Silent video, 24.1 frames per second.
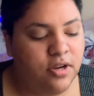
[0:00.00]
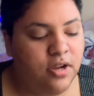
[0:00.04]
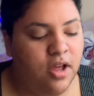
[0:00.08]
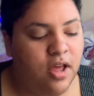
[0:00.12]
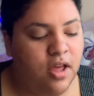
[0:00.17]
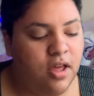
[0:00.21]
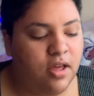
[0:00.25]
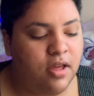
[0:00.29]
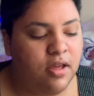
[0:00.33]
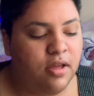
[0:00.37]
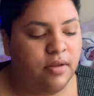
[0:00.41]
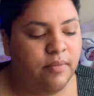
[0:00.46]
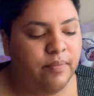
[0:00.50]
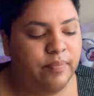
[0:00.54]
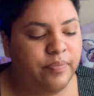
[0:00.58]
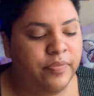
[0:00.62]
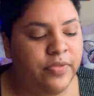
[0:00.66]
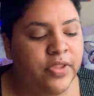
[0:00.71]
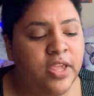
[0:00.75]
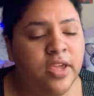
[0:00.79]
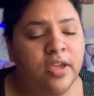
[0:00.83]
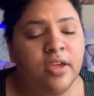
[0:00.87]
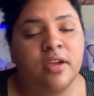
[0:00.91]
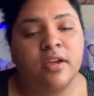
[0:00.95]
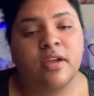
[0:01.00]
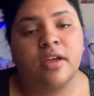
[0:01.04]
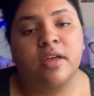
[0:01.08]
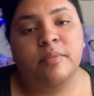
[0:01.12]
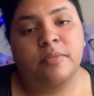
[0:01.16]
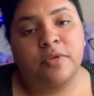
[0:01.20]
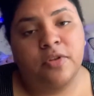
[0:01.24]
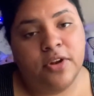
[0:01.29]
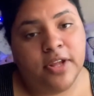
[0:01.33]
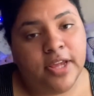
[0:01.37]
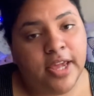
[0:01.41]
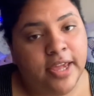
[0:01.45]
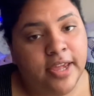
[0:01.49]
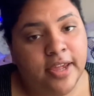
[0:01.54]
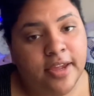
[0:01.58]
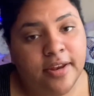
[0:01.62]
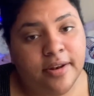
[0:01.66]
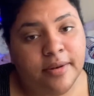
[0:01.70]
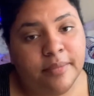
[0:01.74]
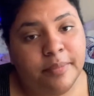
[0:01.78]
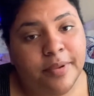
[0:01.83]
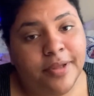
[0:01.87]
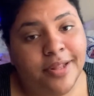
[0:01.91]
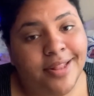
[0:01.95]
Um,
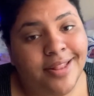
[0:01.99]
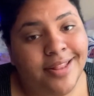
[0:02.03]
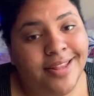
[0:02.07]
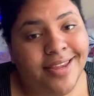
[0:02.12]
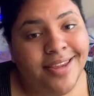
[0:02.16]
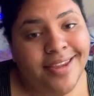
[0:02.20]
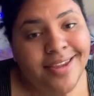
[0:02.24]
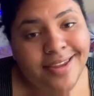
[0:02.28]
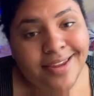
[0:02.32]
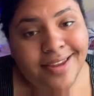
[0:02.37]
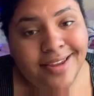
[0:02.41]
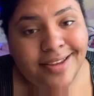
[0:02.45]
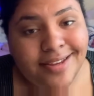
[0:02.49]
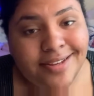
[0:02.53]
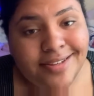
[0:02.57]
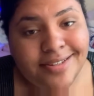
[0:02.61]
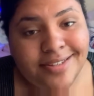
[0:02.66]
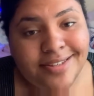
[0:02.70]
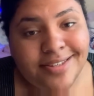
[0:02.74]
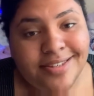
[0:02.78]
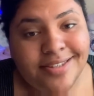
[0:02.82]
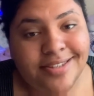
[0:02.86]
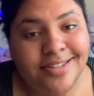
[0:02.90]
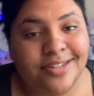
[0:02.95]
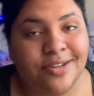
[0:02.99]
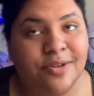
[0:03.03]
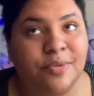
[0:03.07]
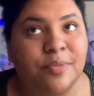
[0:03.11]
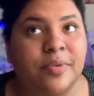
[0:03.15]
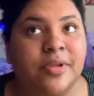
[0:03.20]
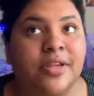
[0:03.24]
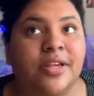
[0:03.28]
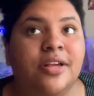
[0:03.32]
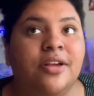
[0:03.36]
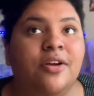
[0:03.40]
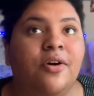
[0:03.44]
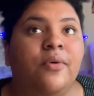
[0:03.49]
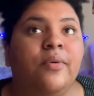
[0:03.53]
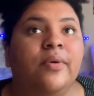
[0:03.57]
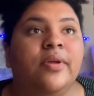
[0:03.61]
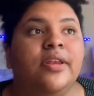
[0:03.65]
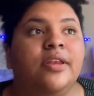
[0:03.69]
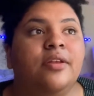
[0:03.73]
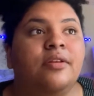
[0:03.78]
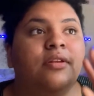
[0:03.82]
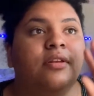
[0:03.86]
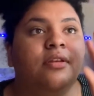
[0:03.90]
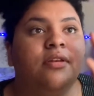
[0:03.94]
communicate, please. Don't be
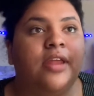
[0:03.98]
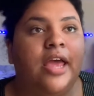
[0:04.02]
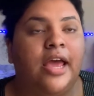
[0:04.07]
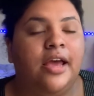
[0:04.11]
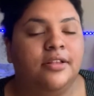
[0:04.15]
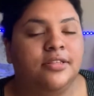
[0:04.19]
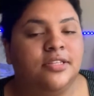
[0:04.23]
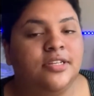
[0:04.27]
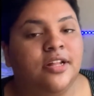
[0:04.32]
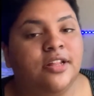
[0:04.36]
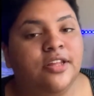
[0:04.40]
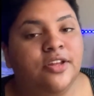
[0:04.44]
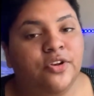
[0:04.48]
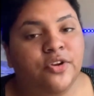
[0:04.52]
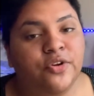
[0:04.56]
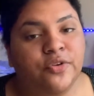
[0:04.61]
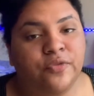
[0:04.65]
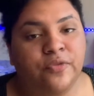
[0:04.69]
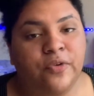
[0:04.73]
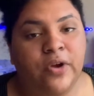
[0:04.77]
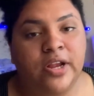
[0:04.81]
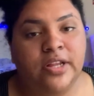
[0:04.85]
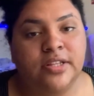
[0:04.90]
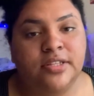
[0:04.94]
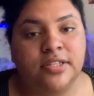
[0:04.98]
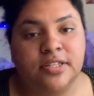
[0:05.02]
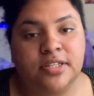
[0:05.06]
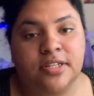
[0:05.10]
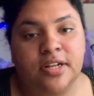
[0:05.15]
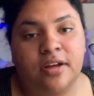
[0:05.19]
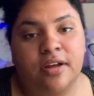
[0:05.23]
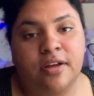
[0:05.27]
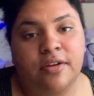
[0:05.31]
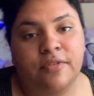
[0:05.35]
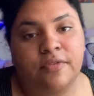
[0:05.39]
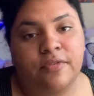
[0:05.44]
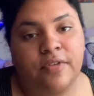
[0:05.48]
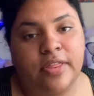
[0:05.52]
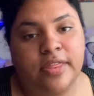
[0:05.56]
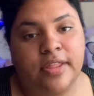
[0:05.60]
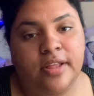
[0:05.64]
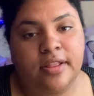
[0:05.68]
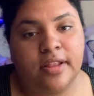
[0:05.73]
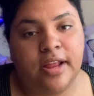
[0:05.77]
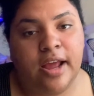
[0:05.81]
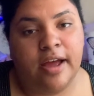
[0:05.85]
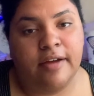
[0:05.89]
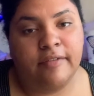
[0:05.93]
going and telling your friends stuff and
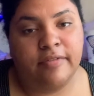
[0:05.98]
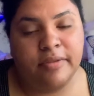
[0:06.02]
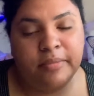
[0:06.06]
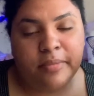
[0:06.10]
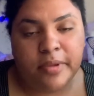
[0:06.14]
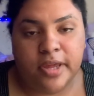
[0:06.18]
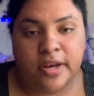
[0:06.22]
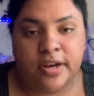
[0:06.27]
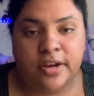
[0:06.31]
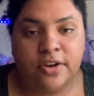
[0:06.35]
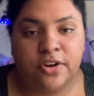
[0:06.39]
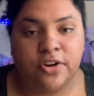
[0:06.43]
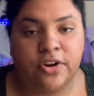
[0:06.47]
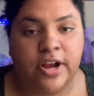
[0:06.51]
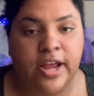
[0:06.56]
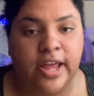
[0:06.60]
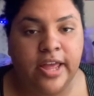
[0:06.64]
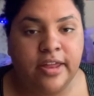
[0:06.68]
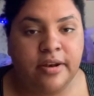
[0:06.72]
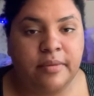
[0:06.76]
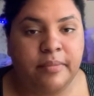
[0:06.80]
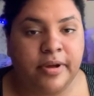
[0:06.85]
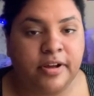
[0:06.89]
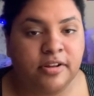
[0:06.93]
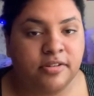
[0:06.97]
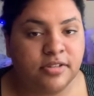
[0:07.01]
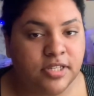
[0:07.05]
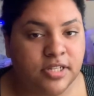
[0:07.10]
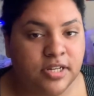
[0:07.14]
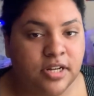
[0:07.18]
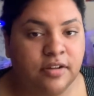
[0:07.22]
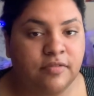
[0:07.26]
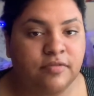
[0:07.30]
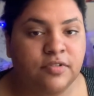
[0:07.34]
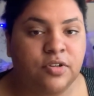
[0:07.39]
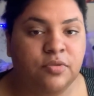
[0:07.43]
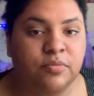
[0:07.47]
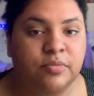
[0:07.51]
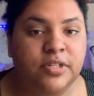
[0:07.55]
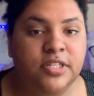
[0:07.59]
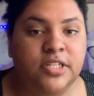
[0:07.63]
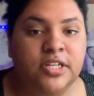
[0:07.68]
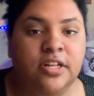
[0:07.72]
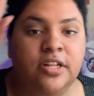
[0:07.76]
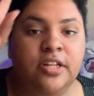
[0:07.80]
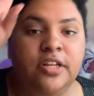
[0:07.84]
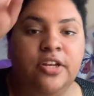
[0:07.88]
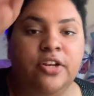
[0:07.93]
then have them get in your head about stuff. Don't be
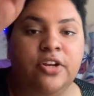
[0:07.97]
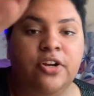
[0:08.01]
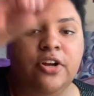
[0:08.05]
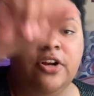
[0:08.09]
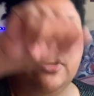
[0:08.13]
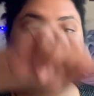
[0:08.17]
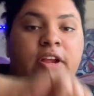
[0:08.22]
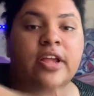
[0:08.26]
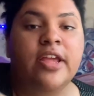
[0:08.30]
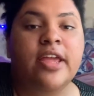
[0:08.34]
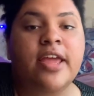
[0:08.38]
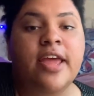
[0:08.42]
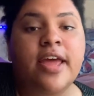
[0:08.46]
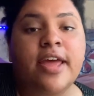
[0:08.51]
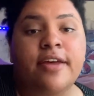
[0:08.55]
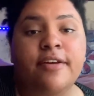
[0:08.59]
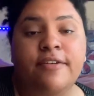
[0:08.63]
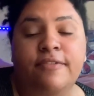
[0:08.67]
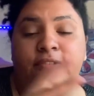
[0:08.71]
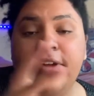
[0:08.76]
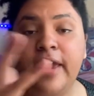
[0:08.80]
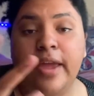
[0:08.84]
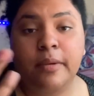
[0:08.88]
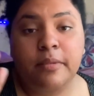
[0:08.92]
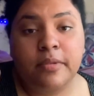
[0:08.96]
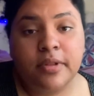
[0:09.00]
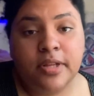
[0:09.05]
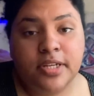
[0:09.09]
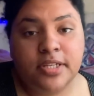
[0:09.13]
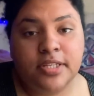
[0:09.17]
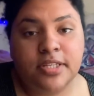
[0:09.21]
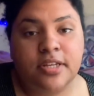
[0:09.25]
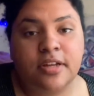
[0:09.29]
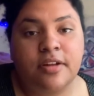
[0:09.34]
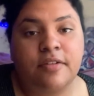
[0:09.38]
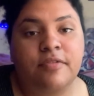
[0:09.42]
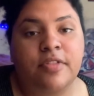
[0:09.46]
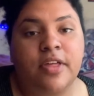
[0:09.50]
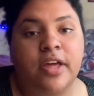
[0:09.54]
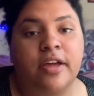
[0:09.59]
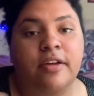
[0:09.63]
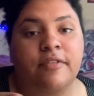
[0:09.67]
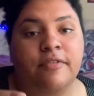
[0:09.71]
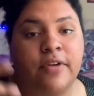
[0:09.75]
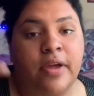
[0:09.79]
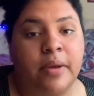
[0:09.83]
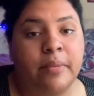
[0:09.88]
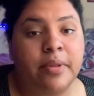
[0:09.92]
telling your family stuff
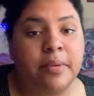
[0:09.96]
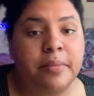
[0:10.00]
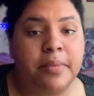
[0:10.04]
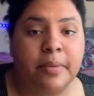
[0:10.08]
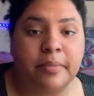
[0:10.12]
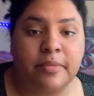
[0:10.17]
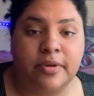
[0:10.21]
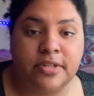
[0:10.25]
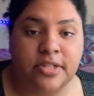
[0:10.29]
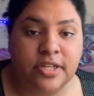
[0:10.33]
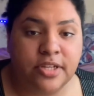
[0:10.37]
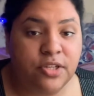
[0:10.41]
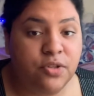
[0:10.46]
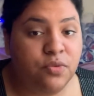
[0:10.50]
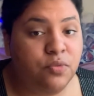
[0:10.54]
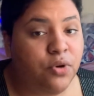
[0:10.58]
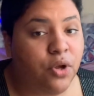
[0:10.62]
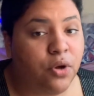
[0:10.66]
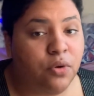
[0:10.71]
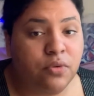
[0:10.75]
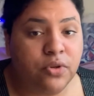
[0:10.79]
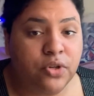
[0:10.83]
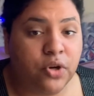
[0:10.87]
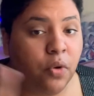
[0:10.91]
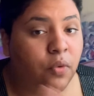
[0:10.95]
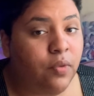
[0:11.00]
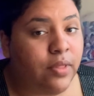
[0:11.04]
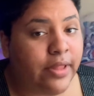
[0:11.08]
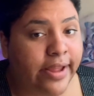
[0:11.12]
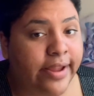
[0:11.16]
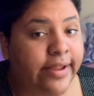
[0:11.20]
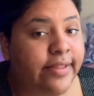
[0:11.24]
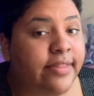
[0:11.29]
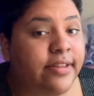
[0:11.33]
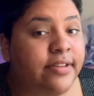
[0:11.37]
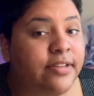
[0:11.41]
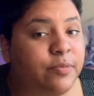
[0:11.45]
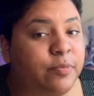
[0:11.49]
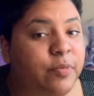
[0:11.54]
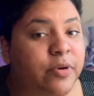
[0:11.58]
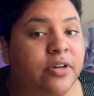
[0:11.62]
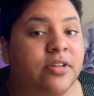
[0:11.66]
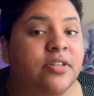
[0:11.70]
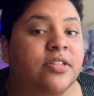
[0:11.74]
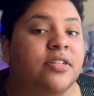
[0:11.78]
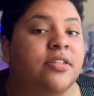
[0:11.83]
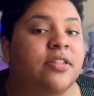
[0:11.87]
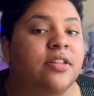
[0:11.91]
that family members that you know don't like this
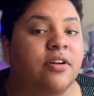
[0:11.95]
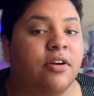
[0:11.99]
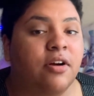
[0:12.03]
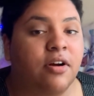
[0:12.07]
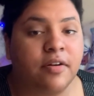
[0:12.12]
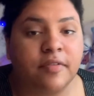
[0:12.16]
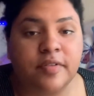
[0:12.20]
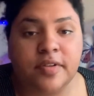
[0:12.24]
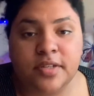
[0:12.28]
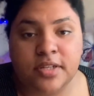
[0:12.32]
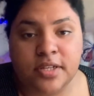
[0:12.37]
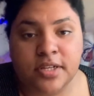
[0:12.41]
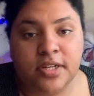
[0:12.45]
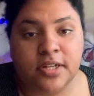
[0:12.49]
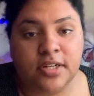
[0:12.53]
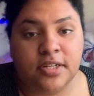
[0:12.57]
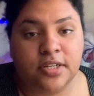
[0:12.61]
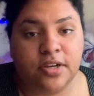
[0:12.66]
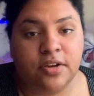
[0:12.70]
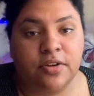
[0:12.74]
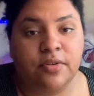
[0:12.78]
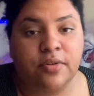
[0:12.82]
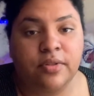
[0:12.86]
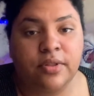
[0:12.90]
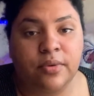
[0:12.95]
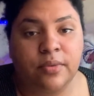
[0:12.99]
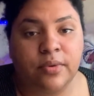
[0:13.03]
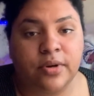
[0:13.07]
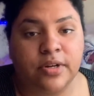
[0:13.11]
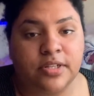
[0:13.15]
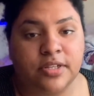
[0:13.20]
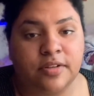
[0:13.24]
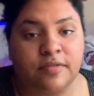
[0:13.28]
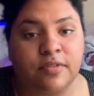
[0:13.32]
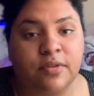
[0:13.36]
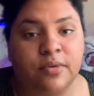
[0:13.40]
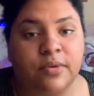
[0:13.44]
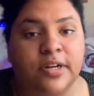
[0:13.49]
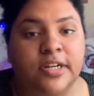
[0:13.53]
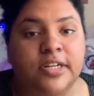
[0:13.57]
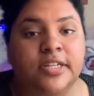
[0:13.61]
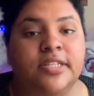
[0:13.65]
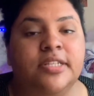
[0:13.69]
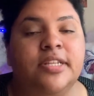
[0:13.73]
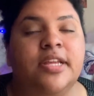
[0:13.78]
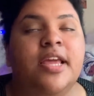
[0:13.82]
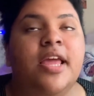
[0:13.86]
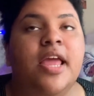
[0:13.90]
person. They're obviously going to tell you the worst of the worst.